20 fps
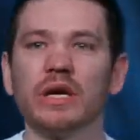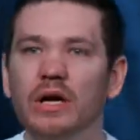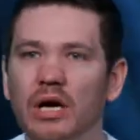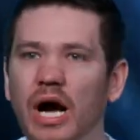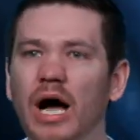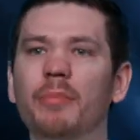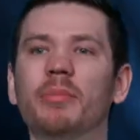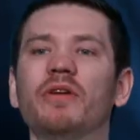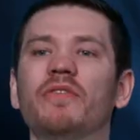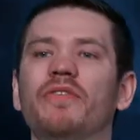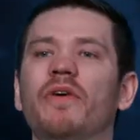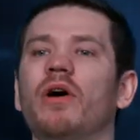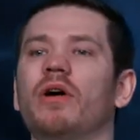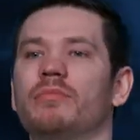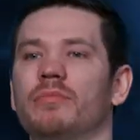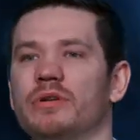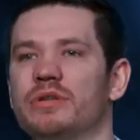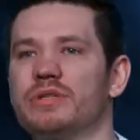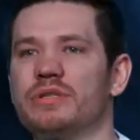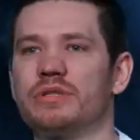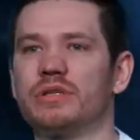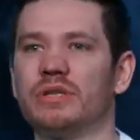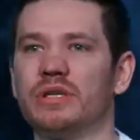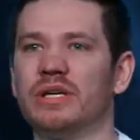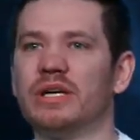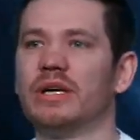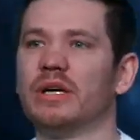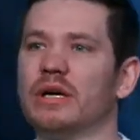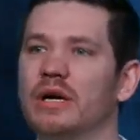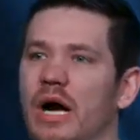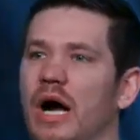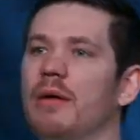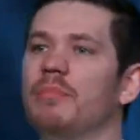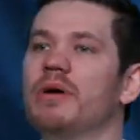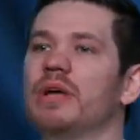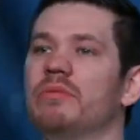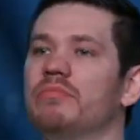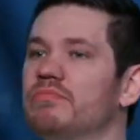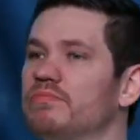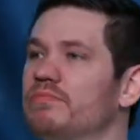common farmers,
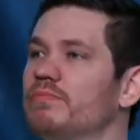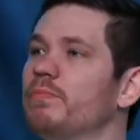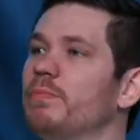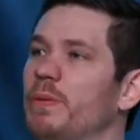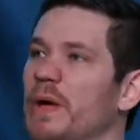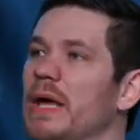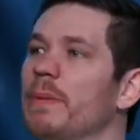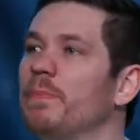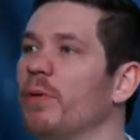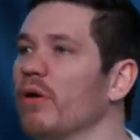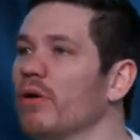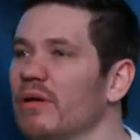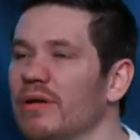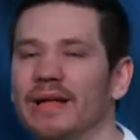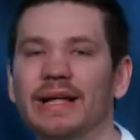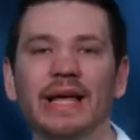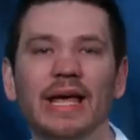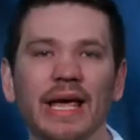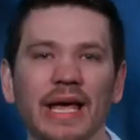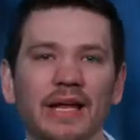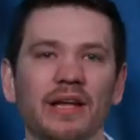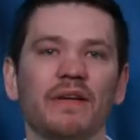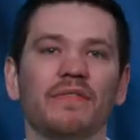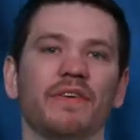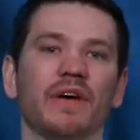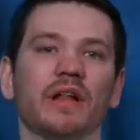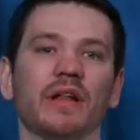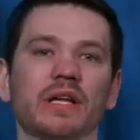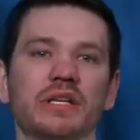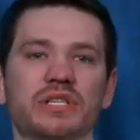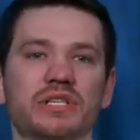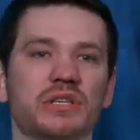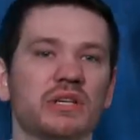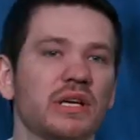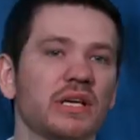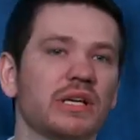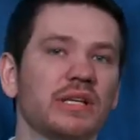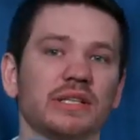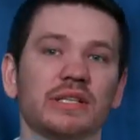common people in the village